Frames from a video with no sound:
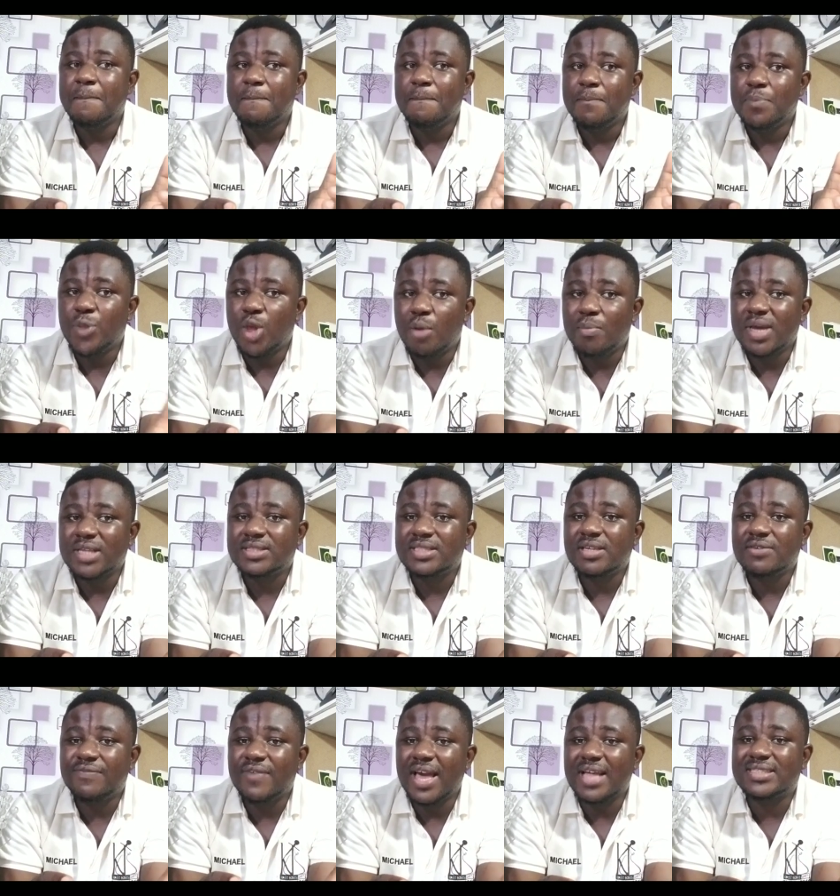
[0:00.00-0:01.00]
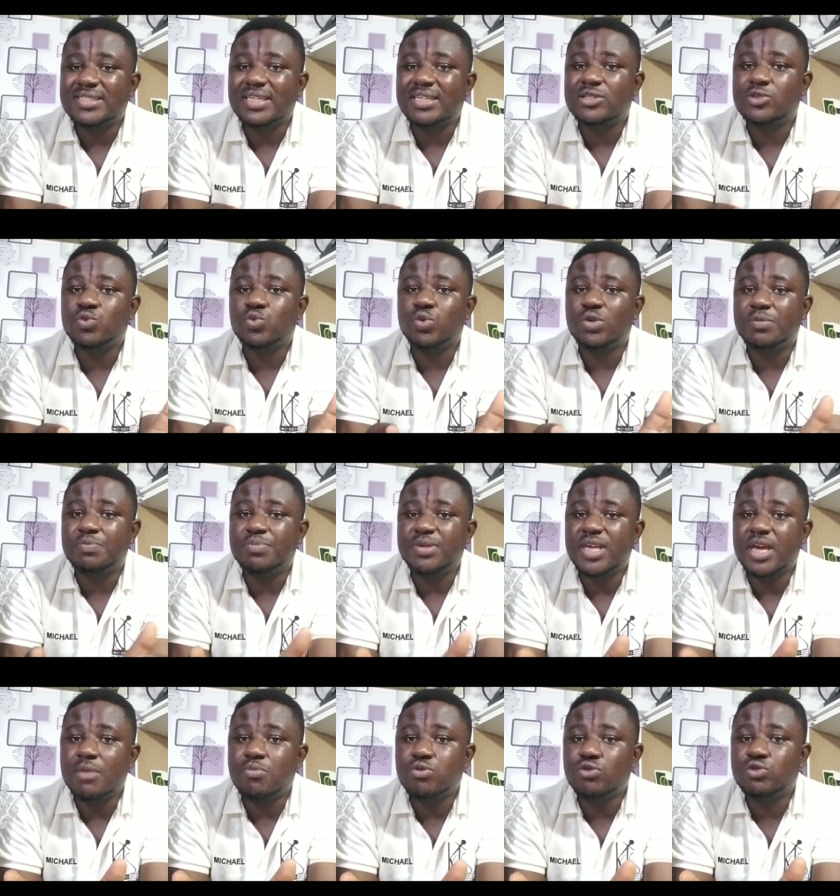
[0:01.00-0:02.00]
normative ethics would
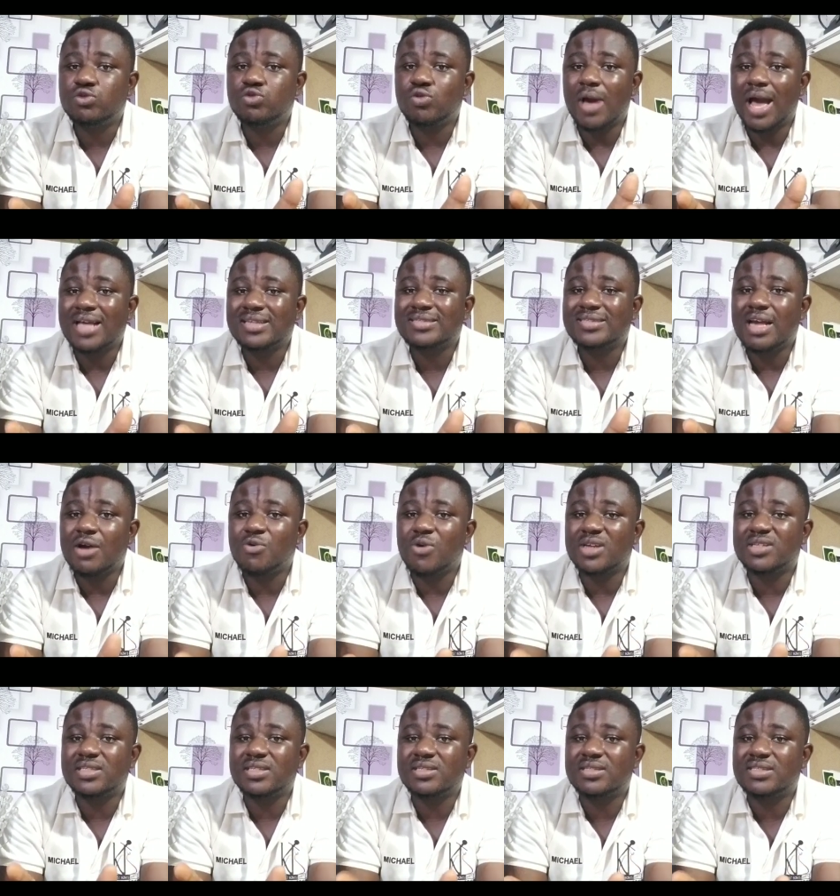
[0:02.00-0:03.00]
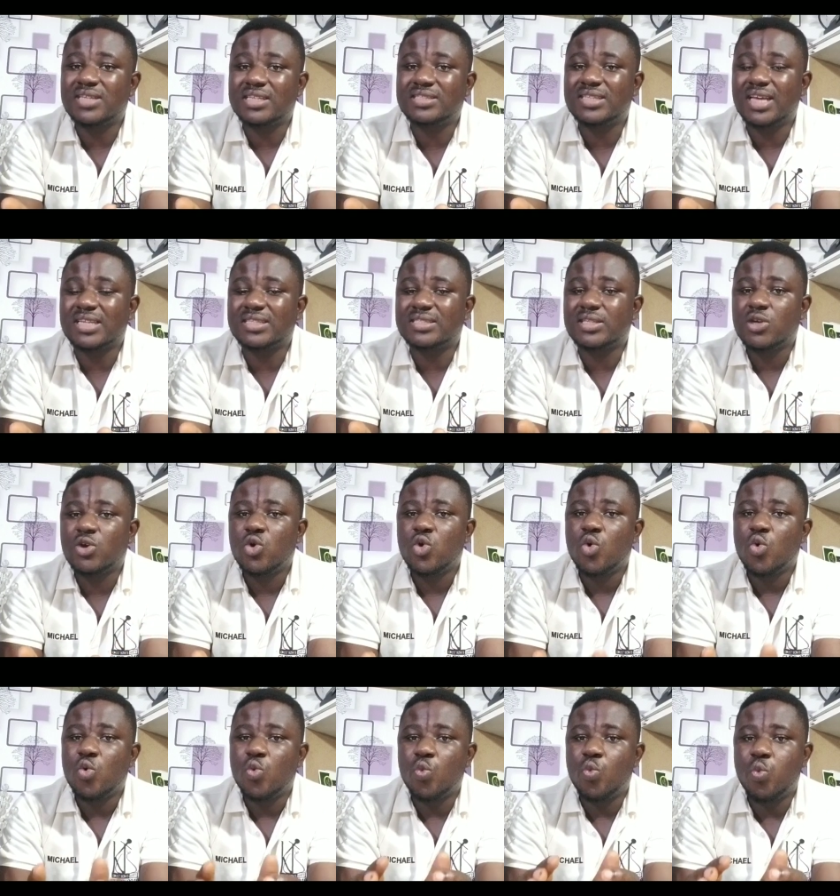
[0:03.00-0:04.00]
be able to answer questions such as
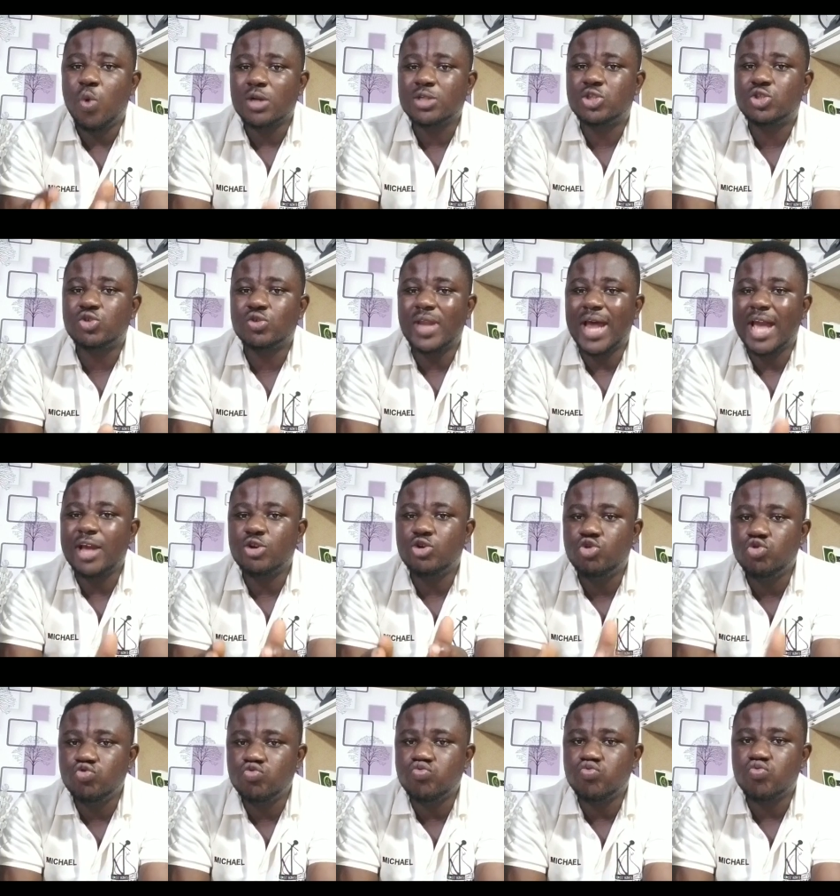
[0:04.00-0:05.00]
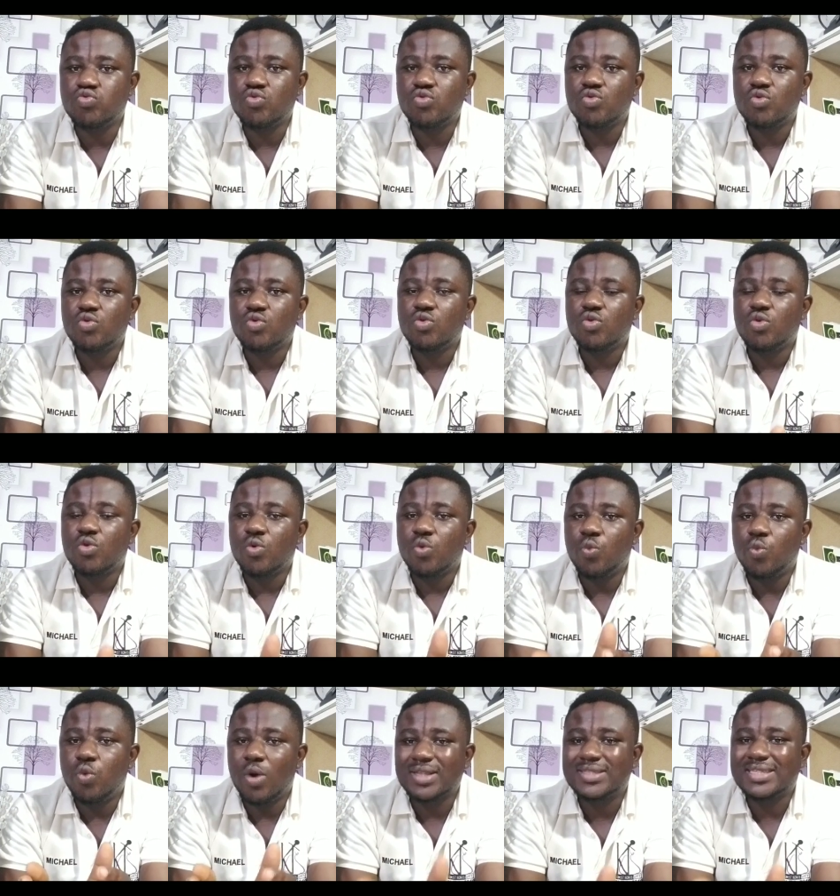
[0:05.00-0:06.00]
what should I do,
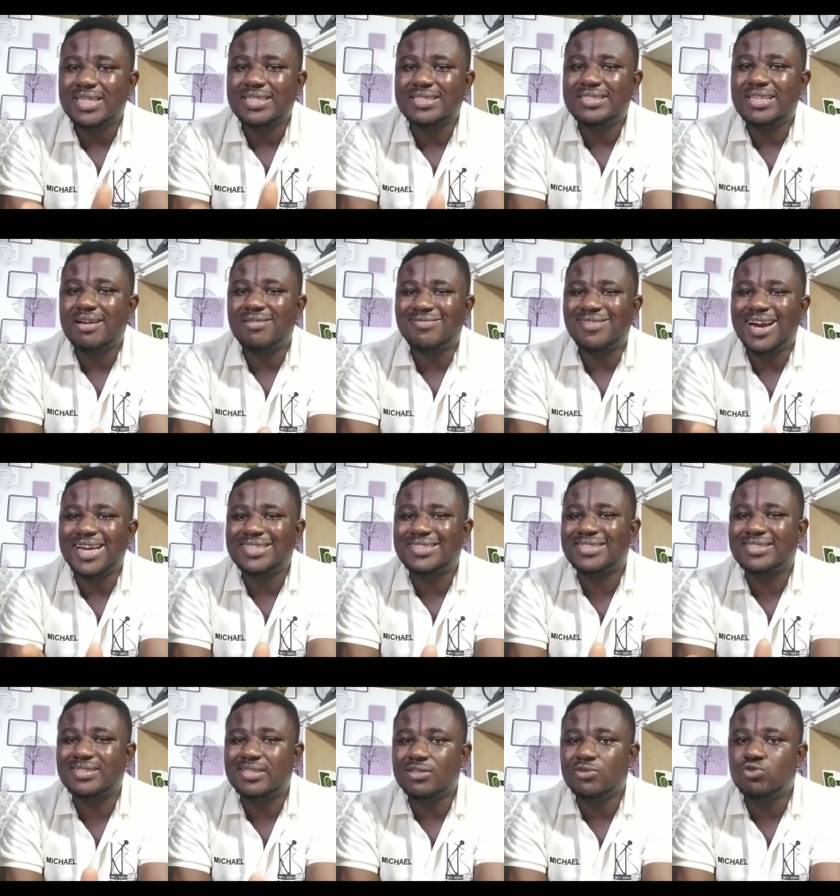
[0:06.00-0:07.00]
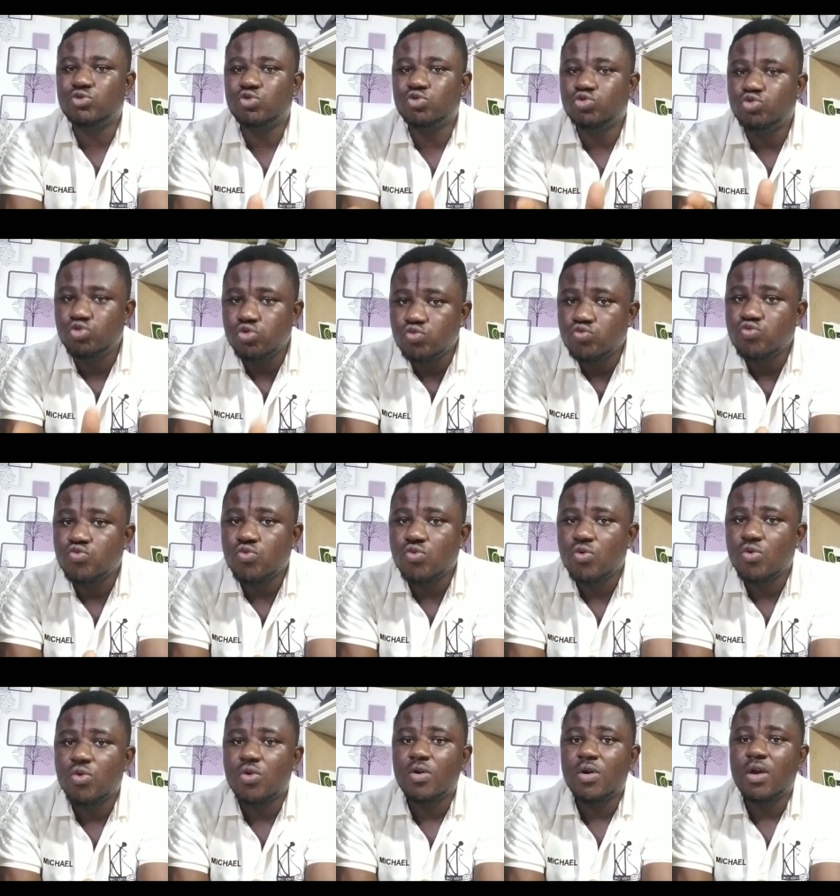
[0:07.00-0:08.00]
what is the right thing to do,
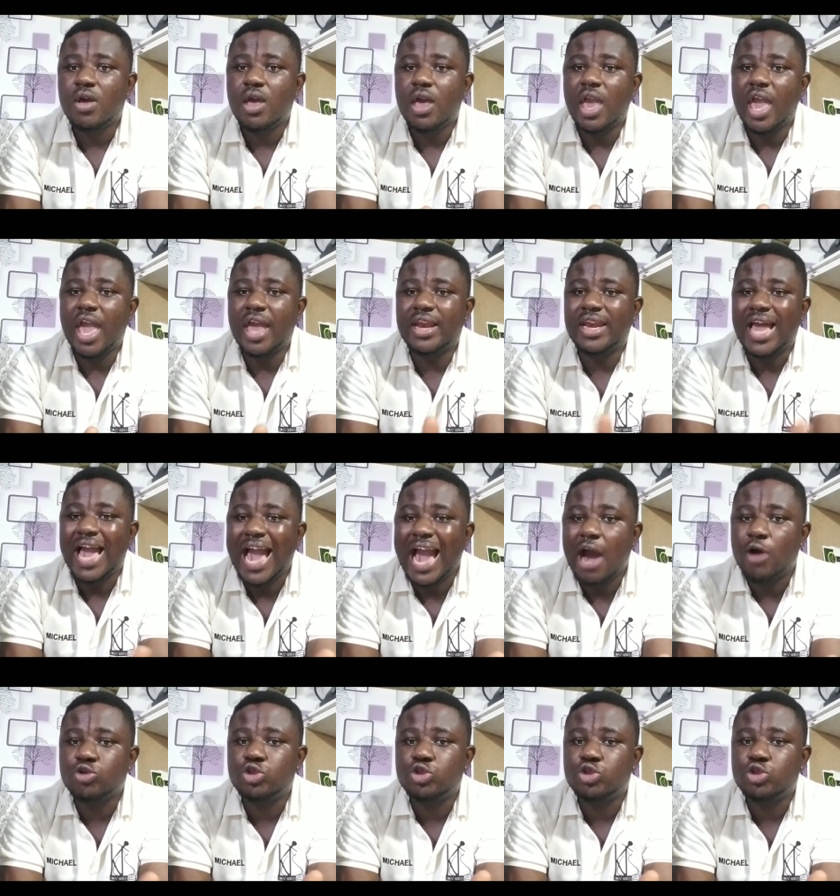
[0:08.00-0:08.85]
and how